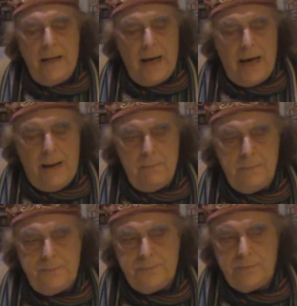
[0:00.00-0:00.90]

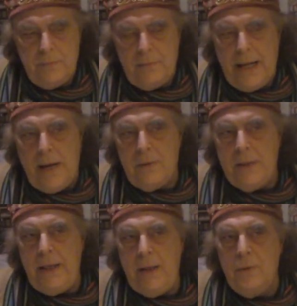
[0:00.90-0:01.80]
Now,
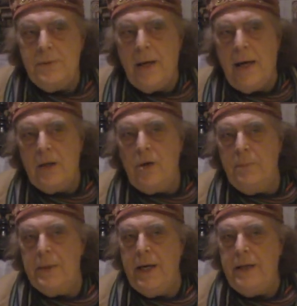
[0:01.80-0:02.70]
he also had a
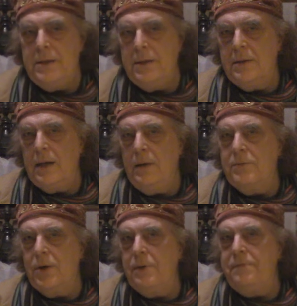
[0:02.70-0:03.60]
complicated
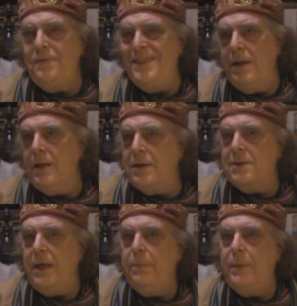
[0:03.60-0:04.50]
sort of physics.
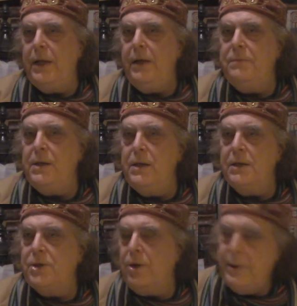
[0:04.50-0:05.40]
He believed in
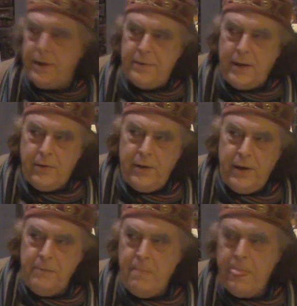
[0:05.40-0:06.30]
atomic
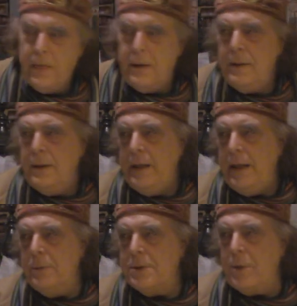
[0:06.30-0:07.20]
theory.
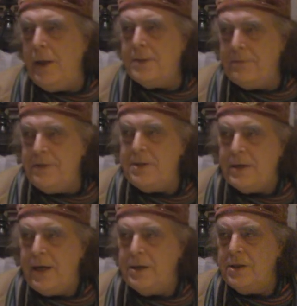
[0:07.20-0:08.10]
He was quite
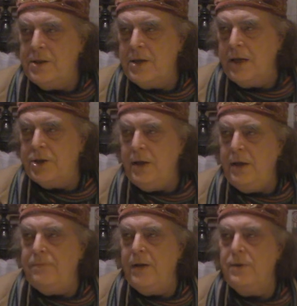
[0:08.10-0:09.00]
sophisticated intellectually.
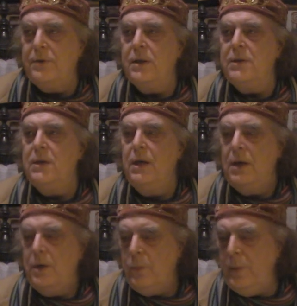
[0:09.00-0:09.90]
He felt that
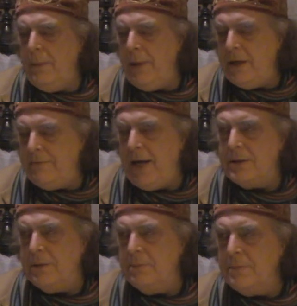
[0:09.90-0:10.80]
we are made of
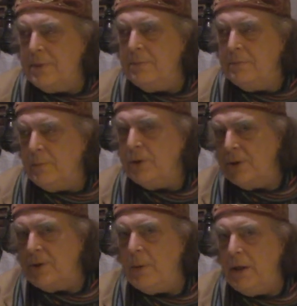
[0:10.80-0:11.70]
atoms, which
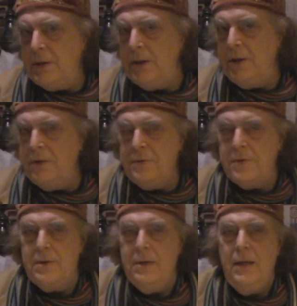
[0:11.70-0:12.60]
is a word he used,